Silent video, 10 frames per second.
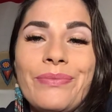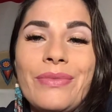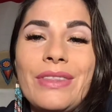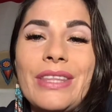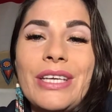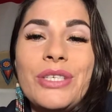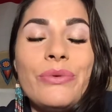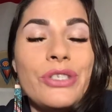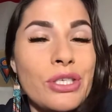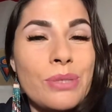that she
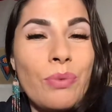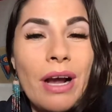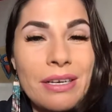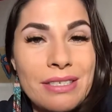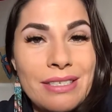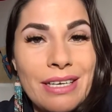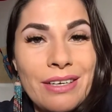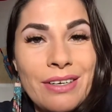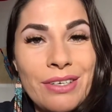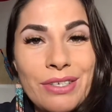was just
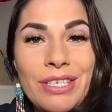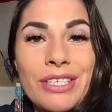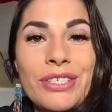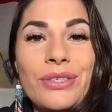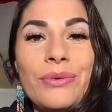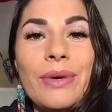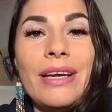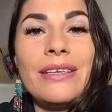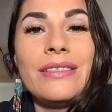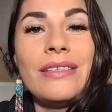practicing her traditional
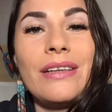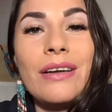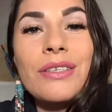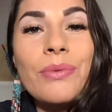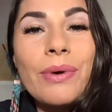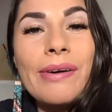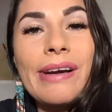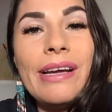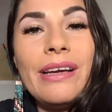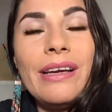ways and not to
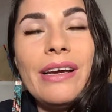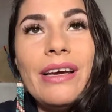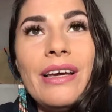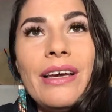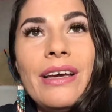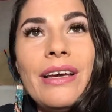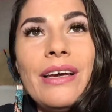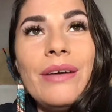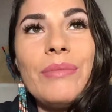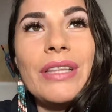worry.
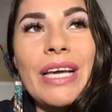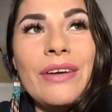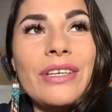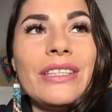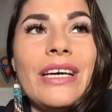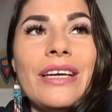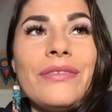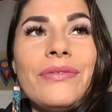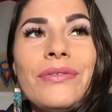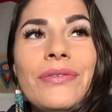But later in
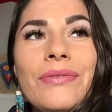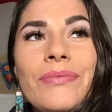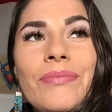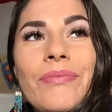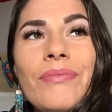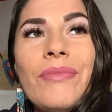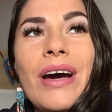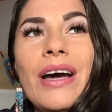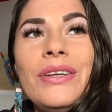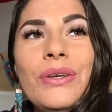life,
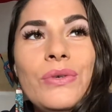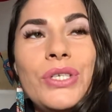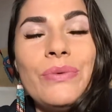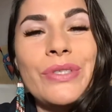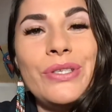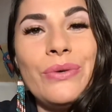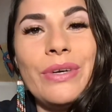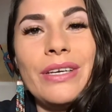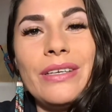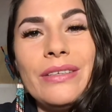I knew she was doing
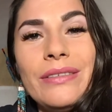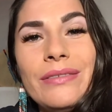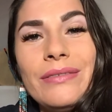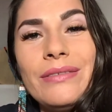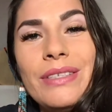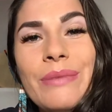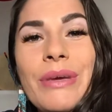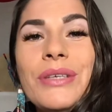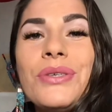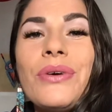it to
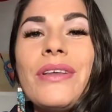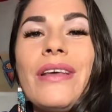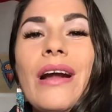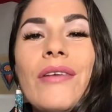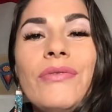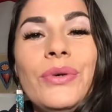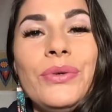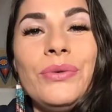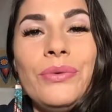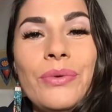make sure that our
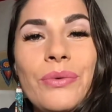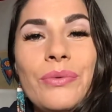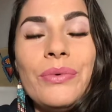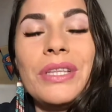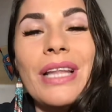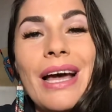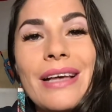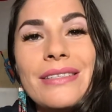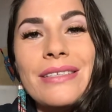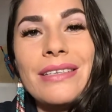food would
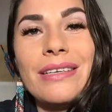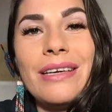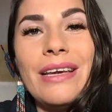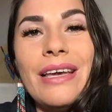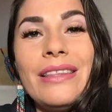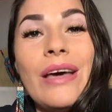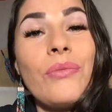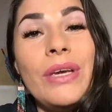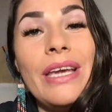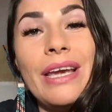last and that
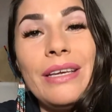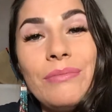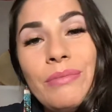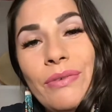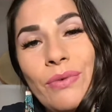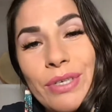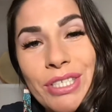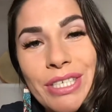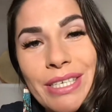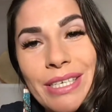we ate before
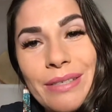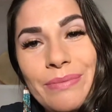she did.